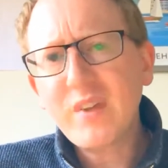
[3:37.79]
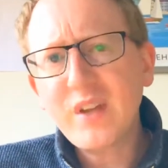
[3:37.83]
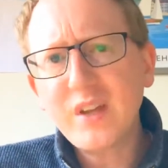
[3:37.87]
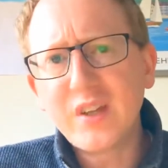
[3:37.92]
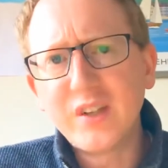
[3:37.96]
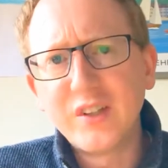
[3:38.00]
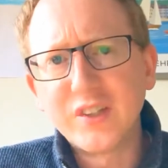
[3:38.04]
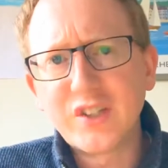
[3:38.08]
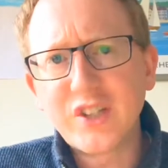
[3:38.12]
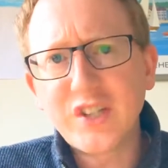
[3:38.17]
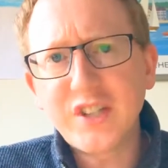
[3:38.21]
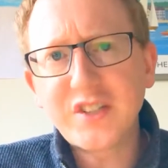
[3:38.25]

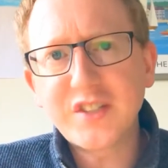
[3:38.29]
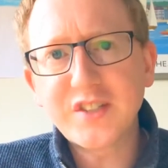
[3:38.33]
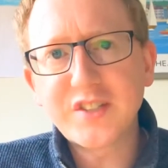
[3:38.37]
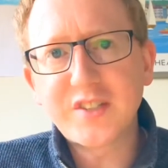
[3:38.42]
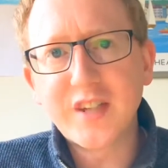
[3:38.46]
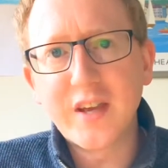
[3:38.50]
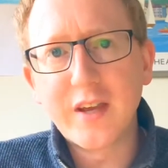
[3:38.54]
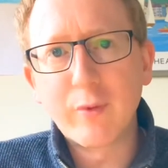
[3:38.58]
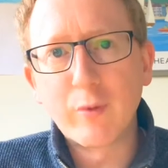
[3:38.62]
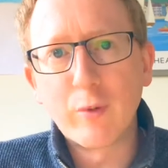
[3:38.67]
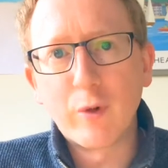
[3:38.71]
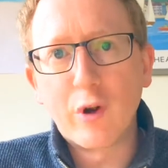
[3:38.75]
And Jesus
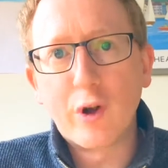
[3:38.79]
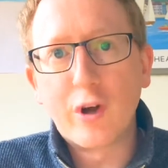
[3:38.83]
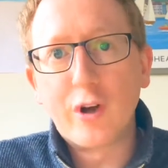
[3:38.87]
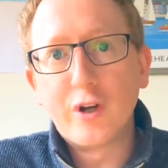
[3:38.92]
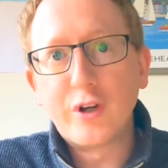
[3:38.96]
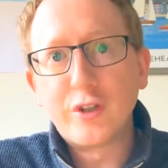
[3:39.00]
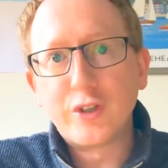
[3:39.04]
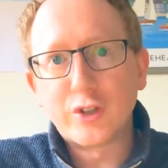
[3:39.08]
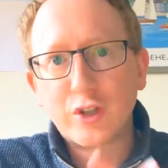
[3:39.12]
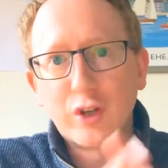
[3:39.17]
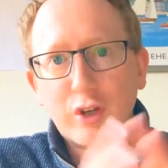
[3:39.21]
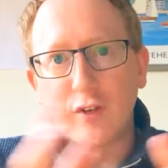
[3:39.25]
then
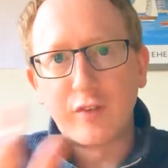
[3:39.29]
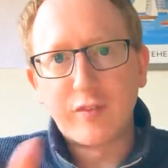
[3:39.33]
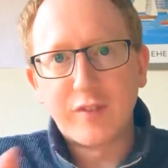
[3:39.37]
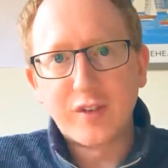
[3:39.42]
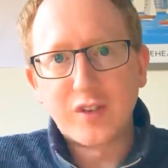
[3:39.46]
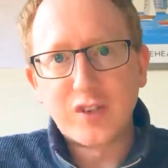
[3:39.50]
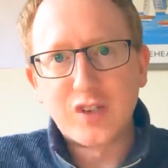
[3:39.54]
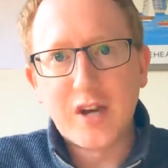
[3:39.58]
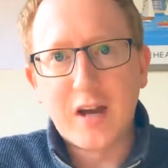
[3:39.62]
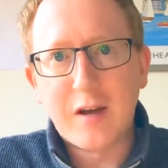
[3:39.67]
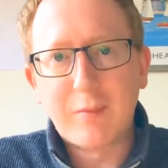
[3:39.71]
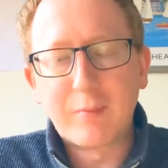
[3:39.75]
rounds off the
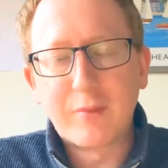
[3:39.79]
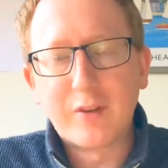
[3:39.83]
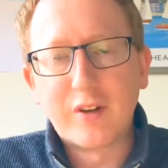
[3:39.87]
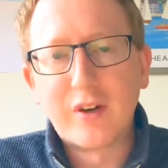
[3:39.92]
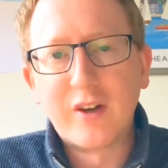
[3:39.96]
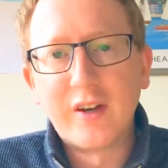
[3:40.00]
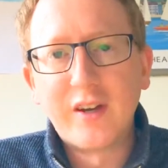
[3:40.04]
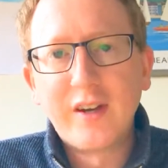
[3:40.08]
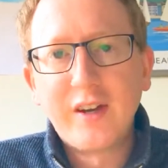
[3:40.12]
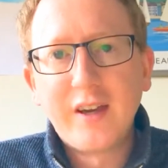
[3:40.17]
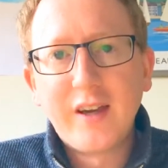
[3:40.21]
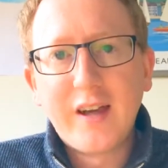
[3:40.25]
chapter
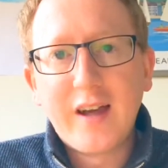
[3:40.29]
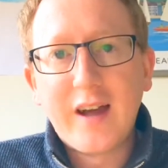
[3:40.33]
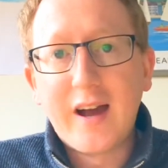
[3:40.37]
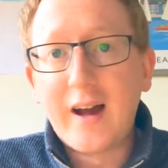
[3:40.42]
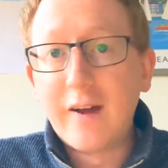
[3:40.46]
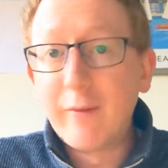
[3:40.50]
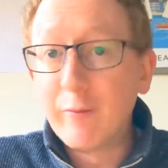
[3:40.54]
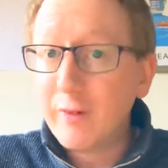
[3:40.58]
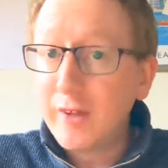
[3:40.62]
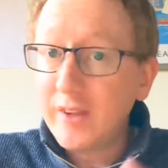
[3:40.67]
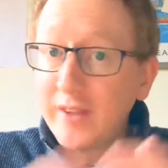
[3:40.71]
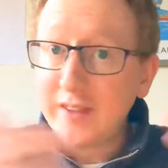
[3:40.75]

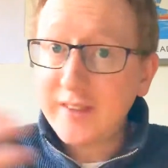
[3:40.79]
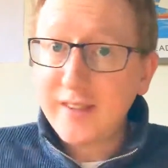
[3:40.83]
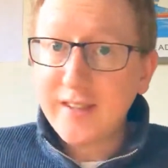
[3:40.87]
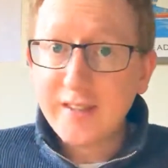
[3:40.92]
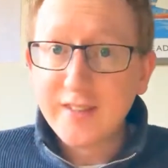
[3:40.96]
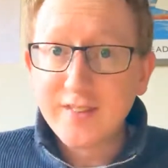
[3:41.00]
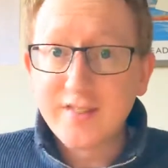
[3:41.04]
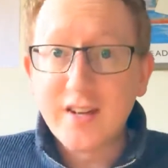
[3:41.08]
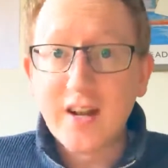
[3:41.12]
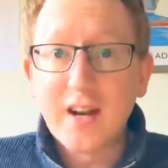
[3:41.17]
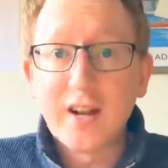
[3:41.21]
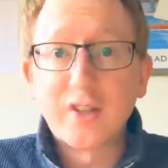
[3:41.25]
and really the
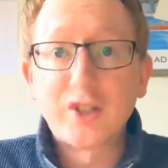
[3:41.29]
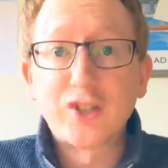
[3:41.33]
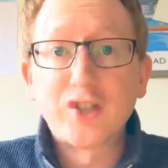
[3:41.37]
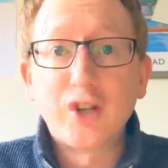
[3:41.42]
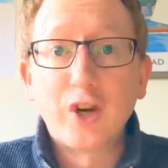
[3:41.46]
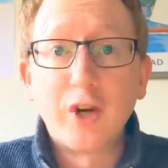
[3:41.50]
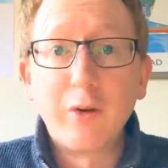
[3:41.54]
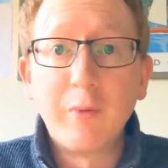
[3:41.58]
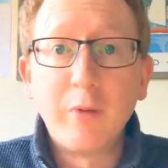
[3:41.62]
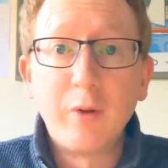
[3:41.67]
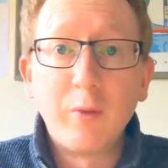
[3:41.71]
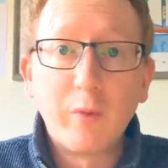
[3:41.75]
entire
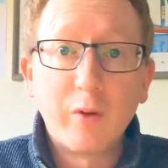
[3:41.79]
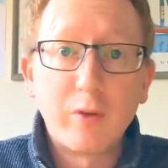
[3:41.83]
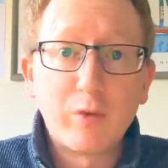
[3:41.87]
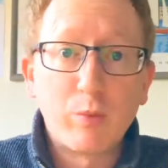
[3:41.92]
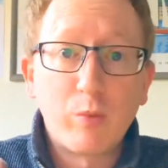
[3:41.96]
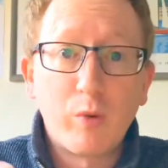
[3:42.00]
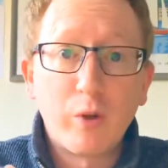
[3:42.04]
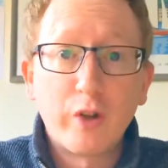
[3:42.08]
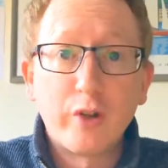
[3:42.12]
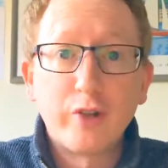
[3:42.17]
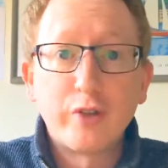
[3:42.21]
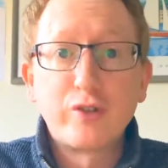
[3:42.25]
sermon with
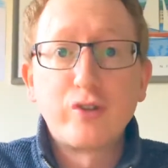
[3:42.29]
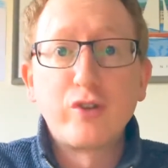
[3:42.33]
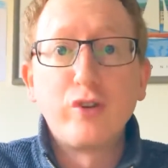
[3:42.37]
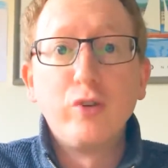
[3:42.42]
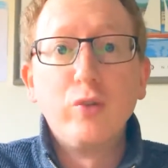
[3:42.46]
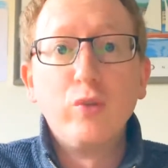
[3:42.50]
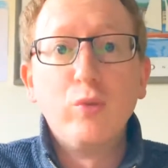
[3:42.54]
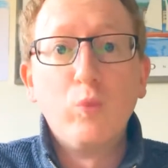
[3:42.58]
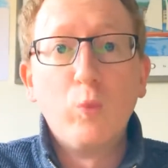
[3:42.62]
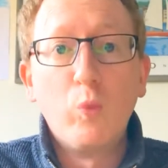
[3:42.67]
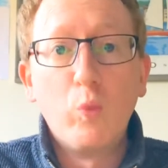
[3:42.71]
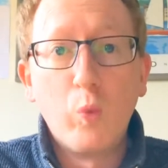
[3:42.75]
one or
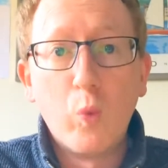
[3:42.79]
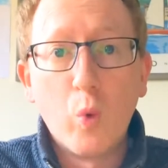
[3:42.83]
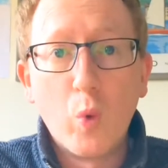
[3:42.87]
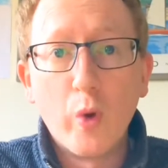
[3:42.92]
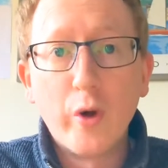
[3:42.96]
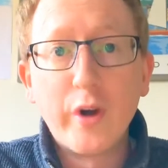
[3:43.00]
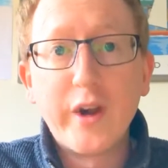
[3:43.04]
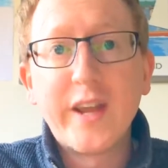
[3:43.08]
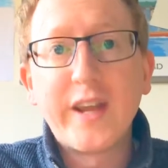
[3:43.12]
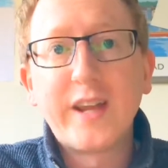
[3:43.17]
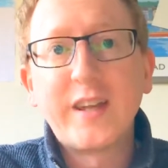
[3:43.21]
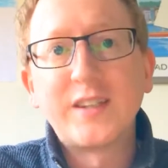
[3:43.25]
two
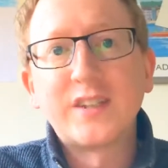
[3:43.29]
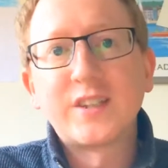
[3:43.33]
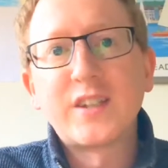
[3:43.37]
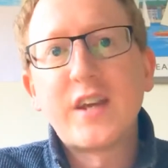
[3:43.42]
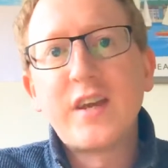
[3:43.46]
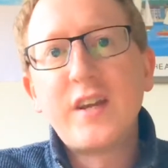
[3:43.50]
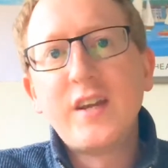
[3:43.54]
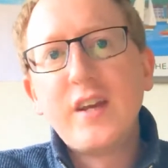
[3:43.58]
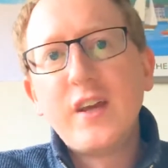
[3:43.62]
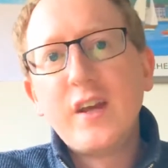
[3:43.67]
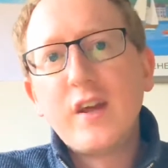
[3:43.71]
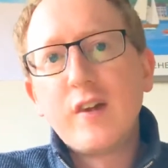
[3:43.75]
warnings.
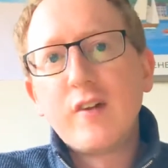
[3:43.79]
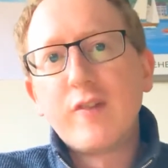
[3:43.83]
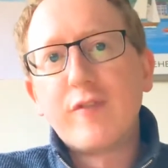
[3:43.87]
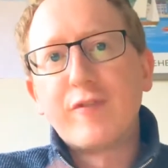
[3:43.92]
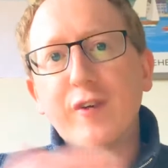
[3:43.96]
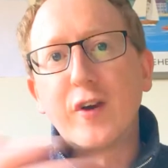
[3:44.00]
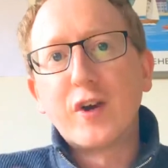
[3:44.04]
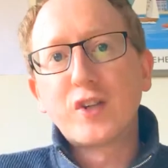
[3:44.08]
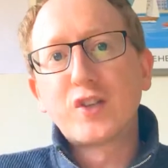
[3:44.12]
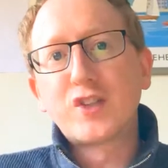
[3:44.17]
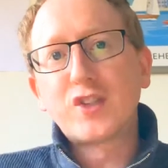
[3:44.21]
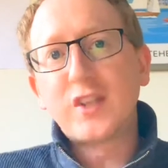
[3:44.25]

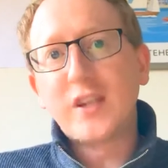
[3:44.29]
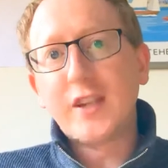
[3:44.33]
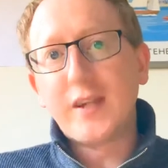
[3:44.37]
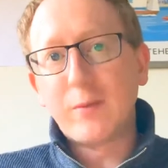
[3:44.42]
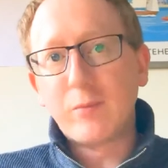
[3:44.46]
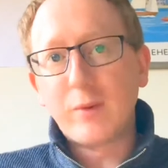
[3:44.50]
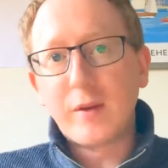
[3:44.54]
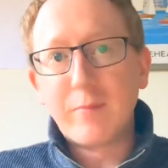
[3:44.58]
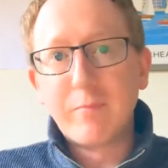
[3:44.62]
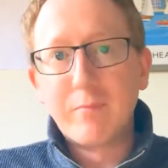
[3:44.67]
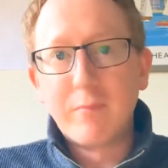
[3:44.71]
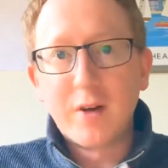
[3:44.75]
Firstly,
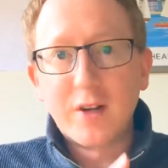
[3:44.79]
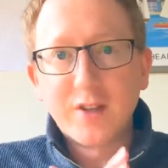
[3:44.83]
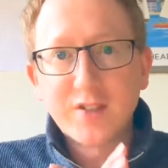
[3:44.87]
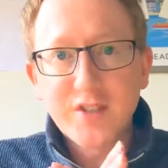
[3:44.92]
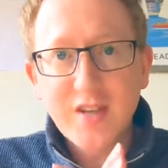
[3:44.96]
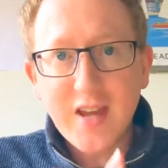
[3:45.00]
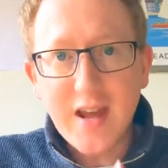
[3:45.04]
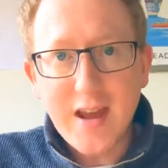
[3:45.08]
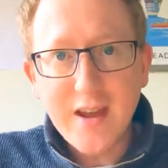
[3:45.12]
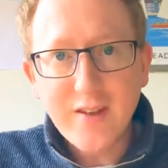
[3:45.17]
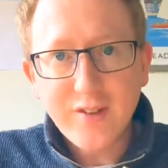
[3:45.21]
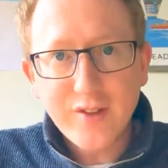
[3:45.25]
we must
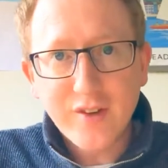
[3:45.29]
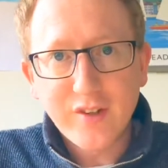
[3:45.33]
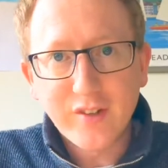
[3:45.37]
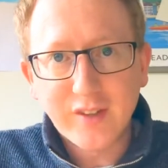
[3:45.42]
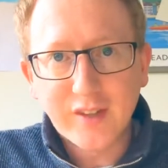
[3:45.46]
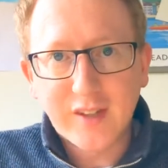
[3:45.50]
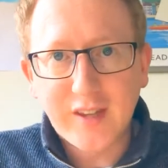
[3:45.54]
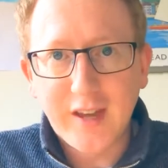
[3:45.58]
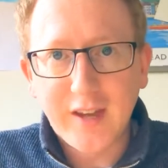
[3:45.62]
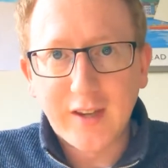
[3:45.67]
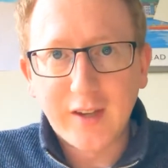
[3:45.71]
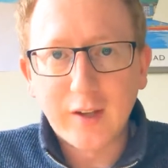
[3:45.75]
enter the
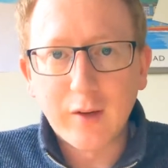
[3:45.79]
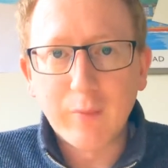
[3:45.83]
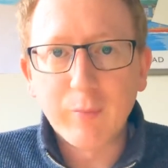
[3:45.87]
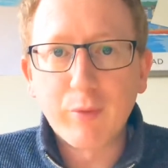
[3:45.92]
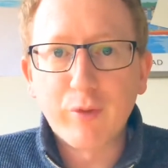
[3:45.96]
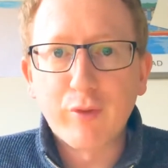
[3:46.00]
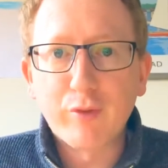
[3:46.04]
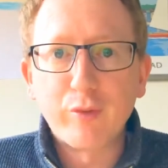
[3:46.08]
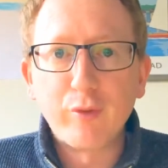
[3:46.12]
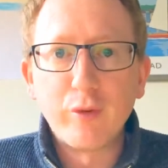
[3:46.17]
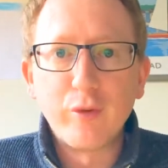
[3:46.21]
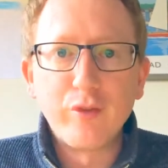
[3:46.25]
kingdom
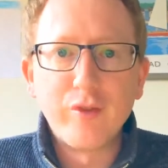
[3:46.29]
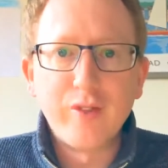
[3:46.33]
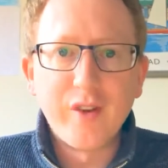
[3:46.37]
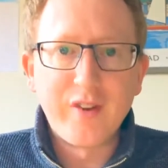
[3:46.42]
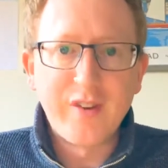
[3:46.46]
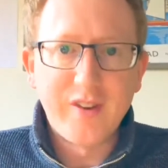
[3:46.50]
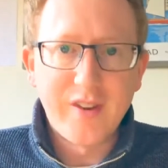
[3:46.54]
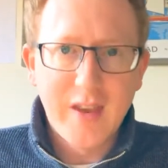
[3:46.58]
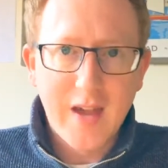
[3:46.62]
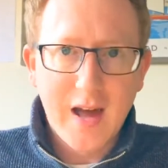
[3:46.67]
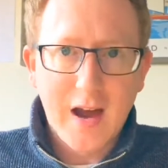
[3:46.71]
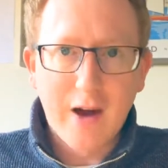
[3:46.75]
through the
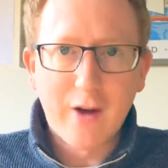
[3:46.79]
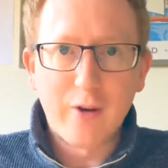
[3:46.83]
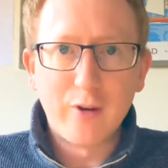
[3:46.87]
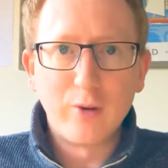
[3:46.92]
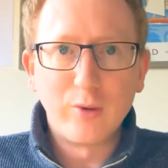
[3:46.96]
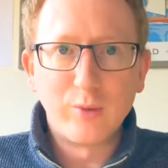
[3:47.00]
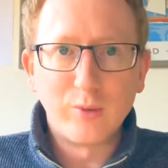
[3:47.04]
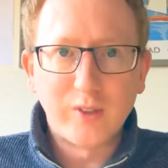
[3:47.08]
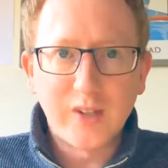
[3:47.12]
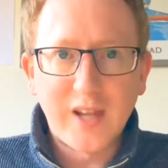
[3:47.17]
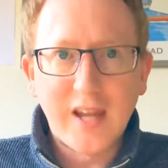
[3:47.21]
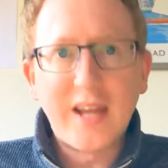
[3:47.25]

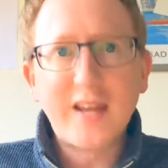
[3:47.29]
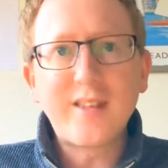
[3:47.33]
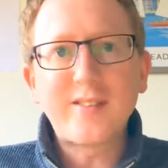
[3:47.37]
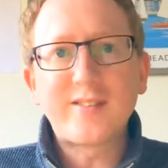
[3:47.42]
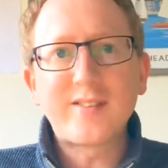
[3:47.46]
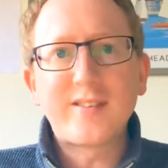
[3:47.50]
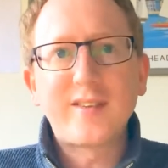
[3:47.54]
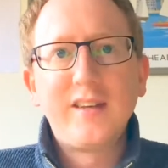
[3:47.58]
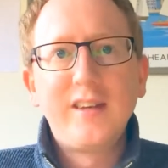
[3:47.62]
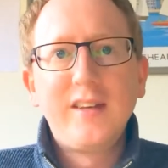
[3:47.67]
narrow gate.